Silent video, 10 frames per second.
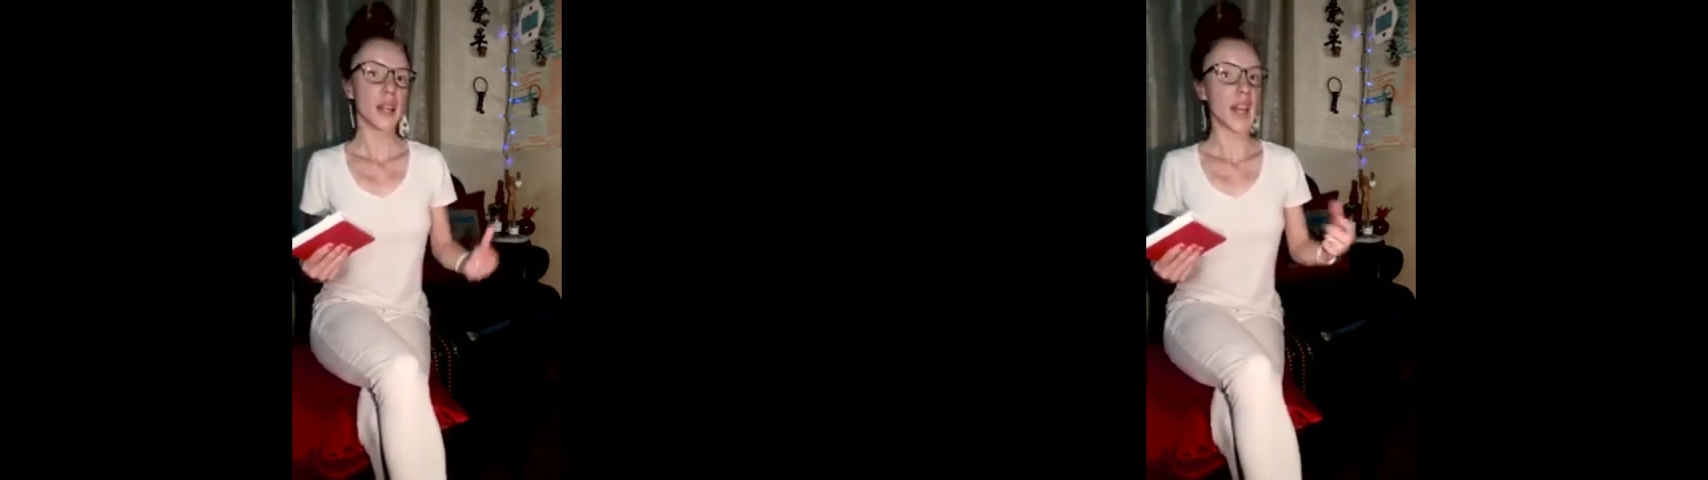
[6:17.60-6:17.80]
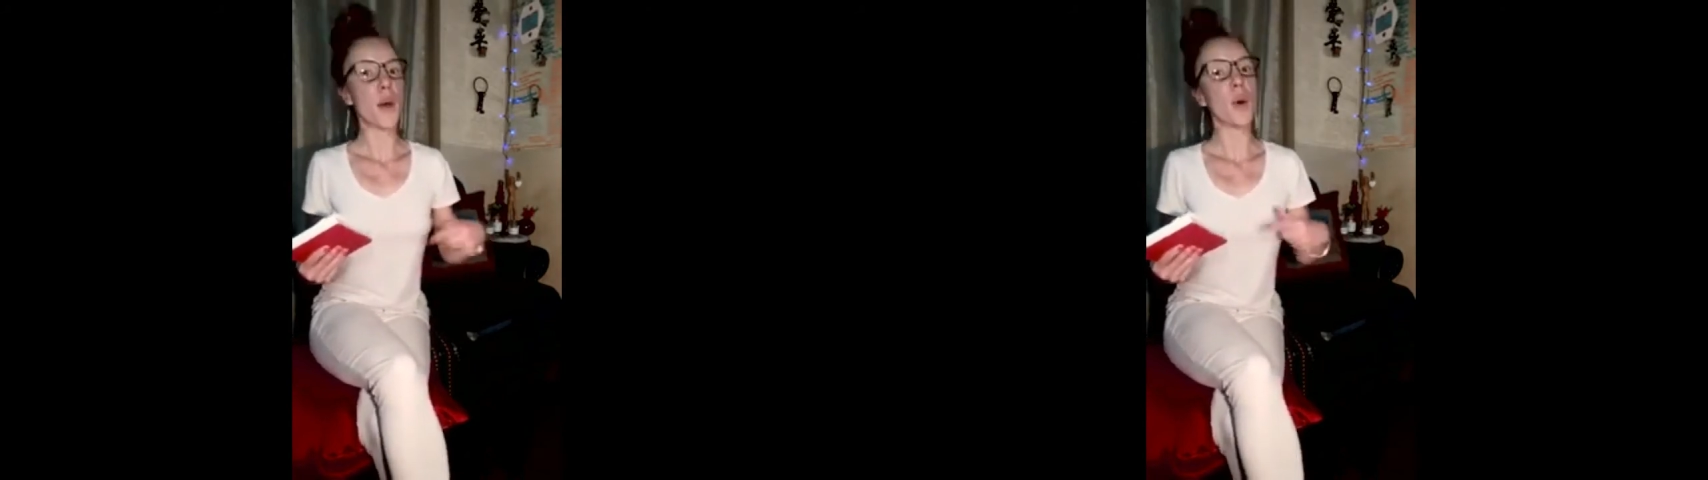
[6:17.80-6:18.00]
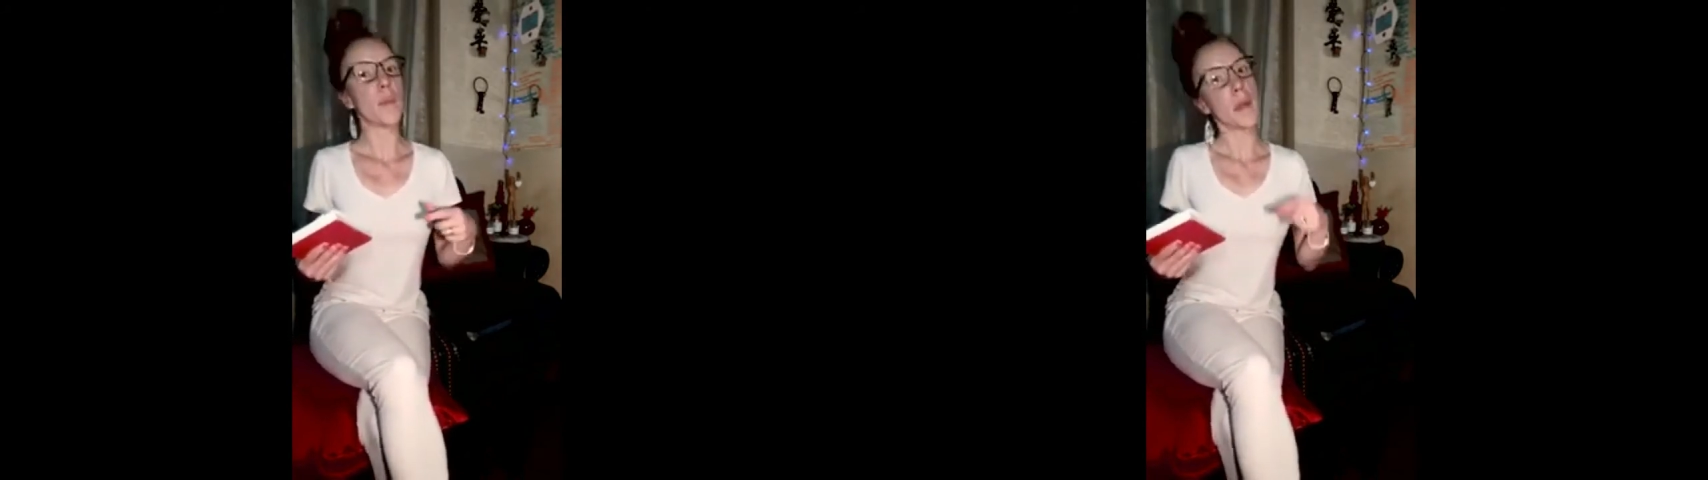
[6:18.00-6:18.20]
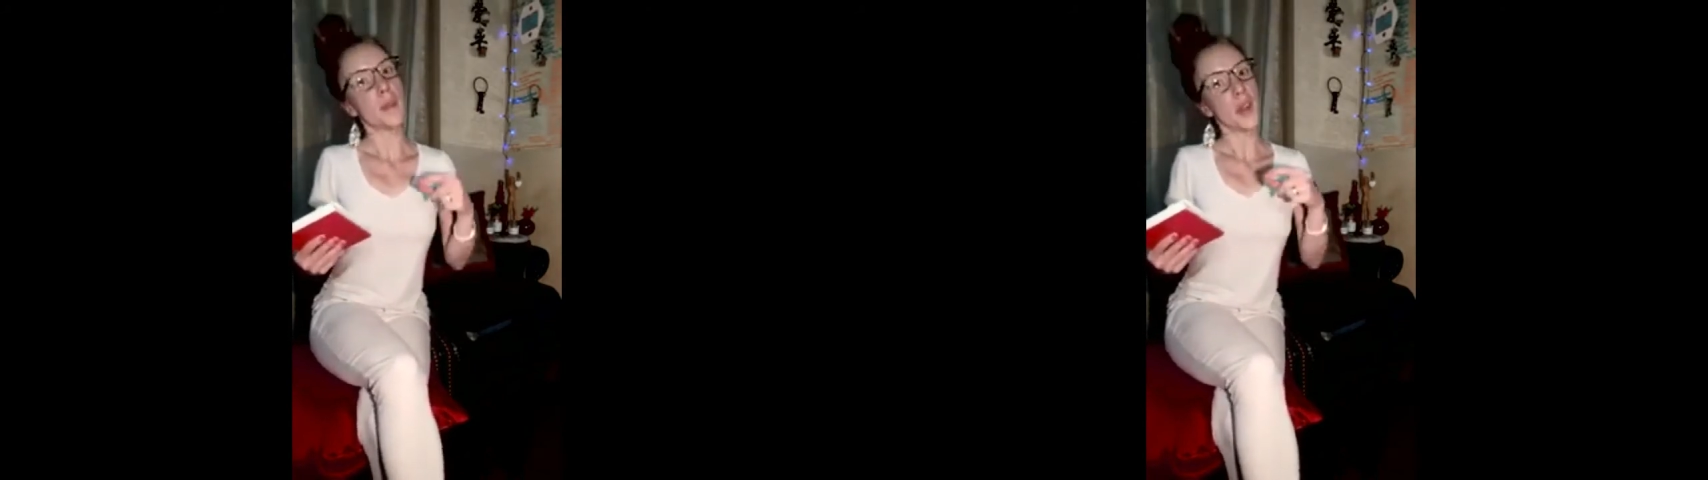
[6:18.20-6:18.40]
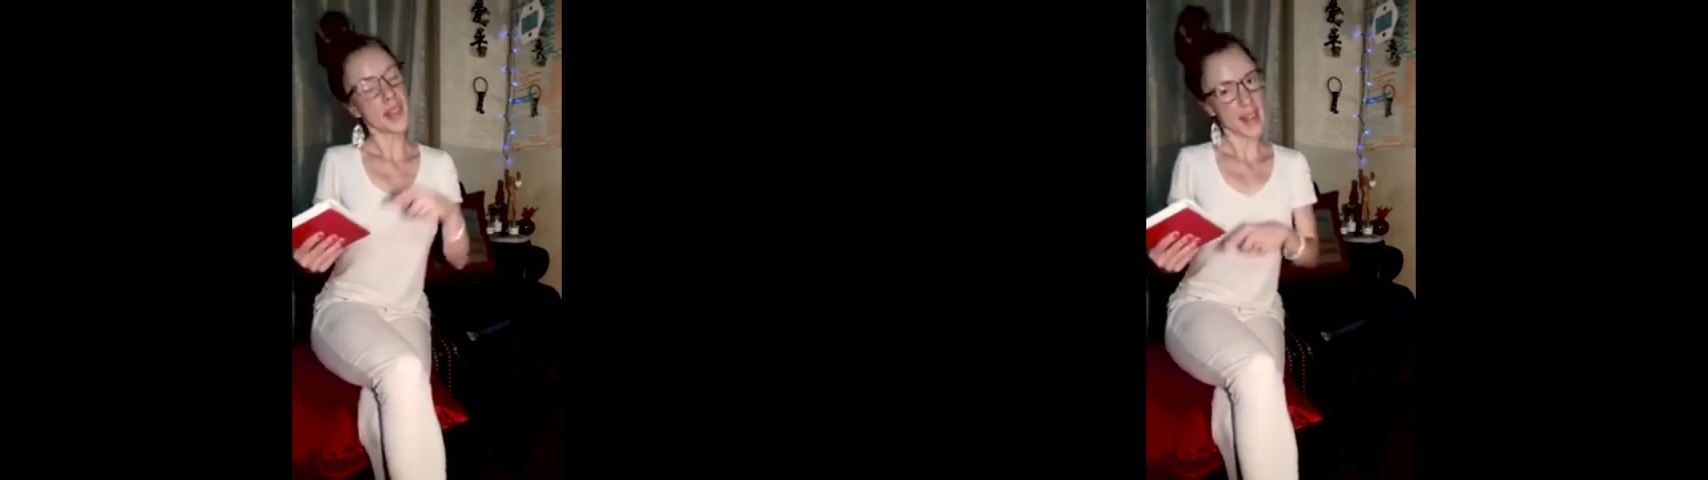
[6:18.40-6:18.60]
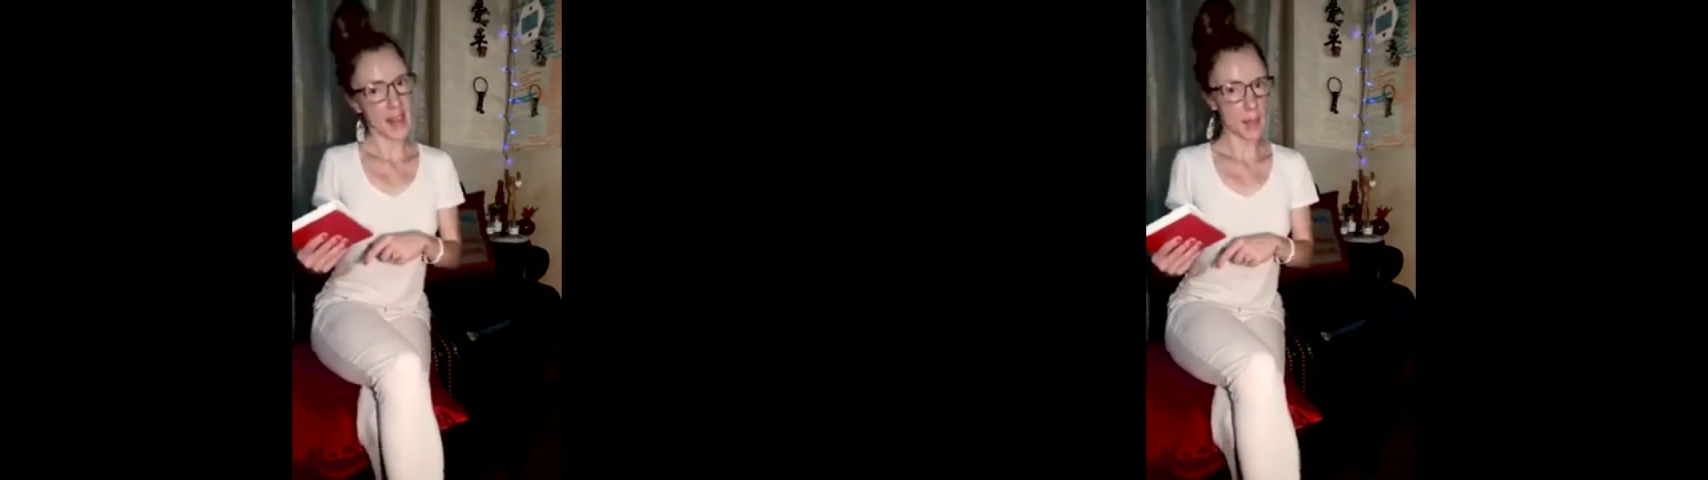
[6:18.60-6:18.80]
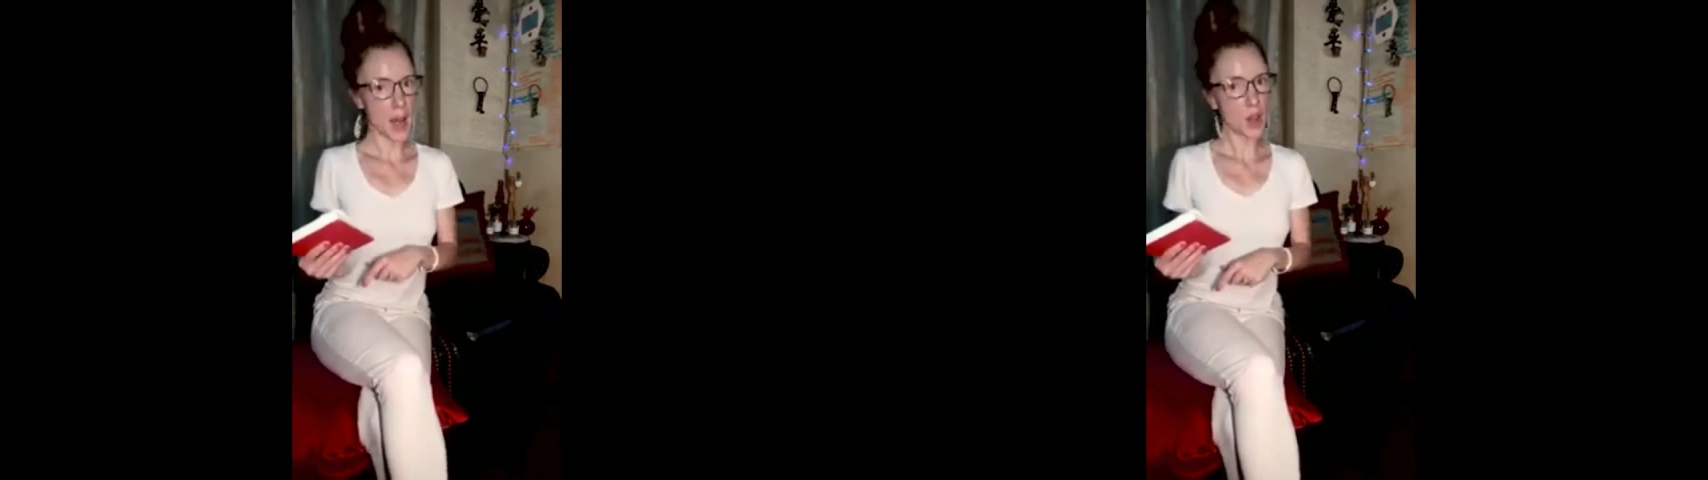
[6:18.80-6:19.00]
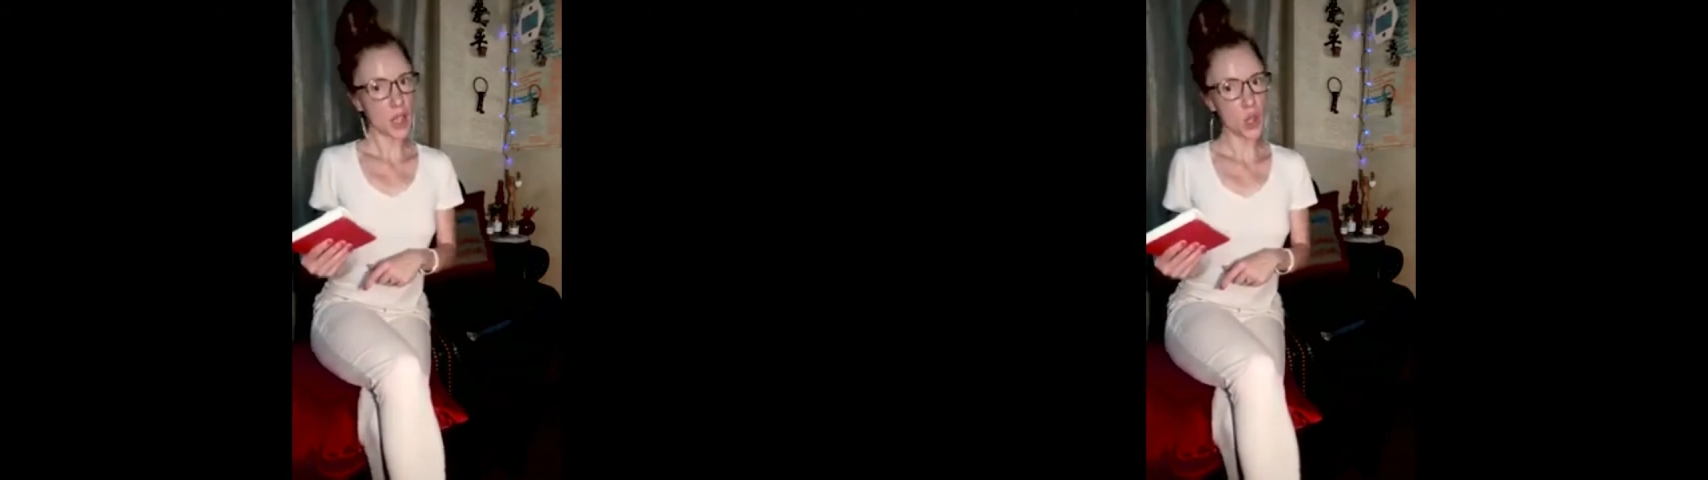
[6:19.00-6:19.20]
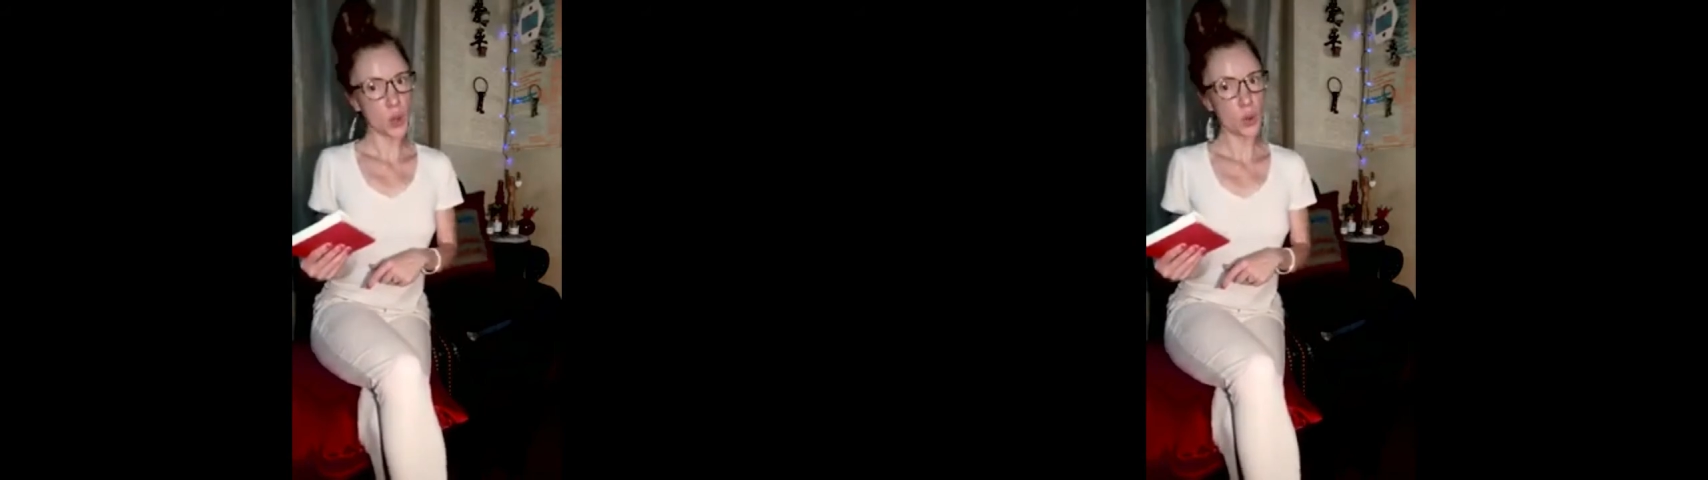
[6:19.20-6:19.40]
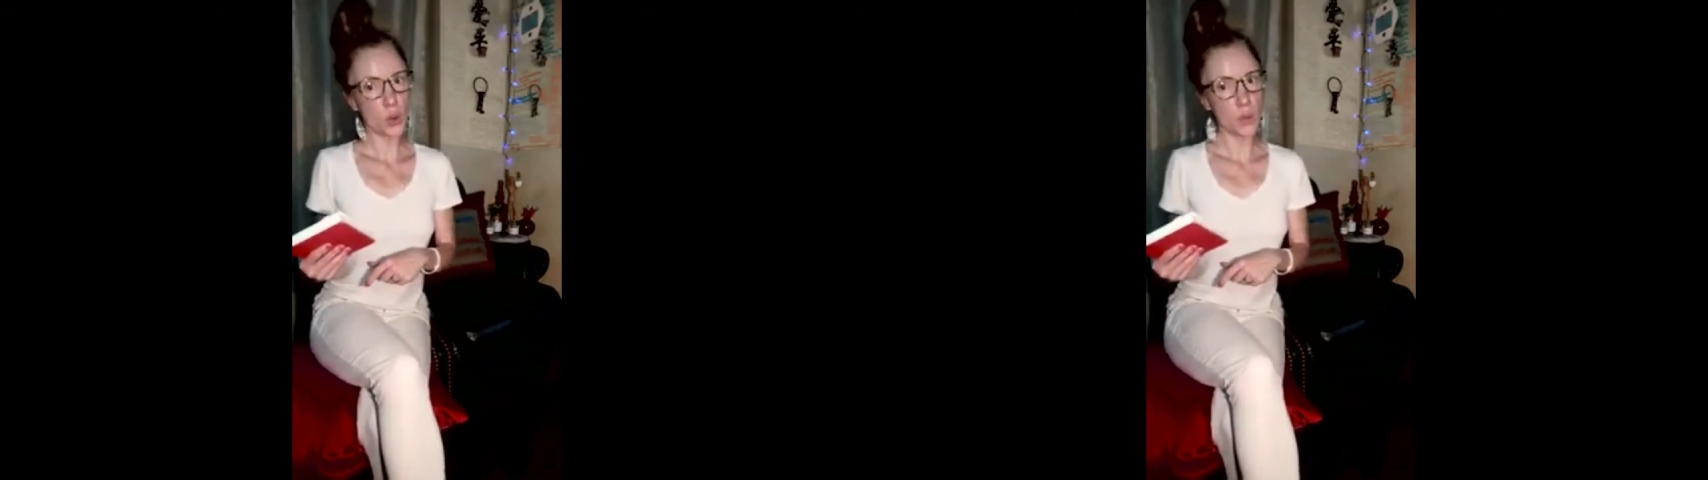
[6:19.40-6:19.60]
not what people say about
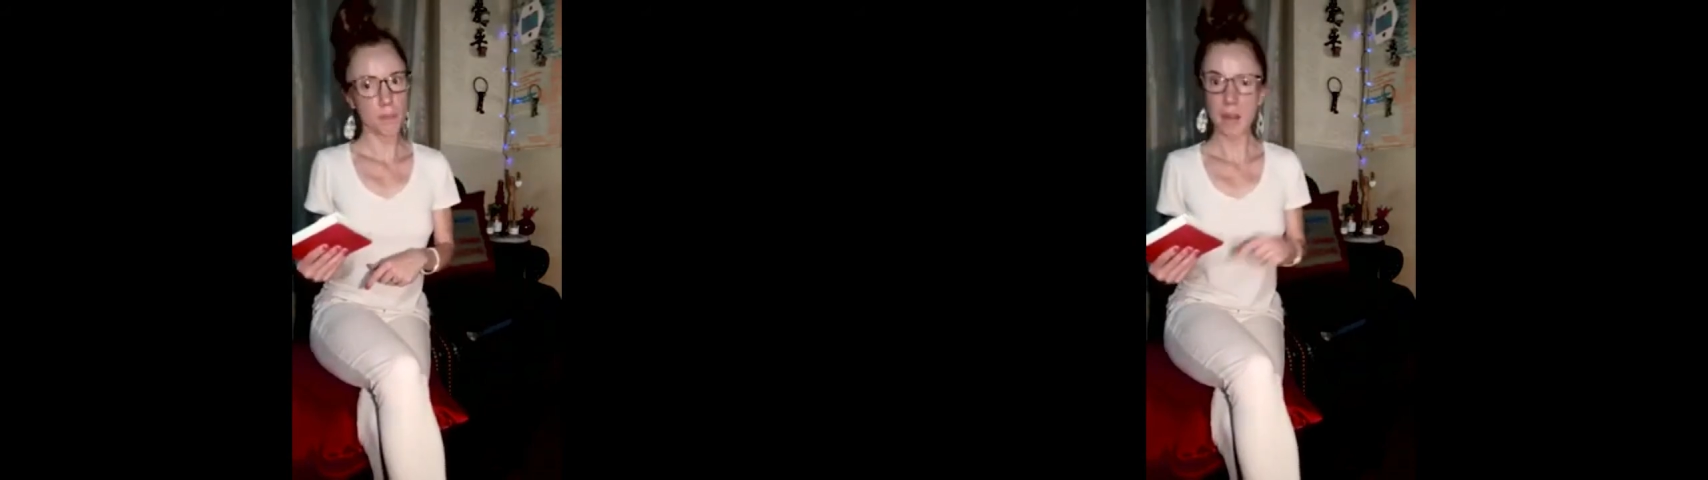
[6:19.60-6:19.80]
you,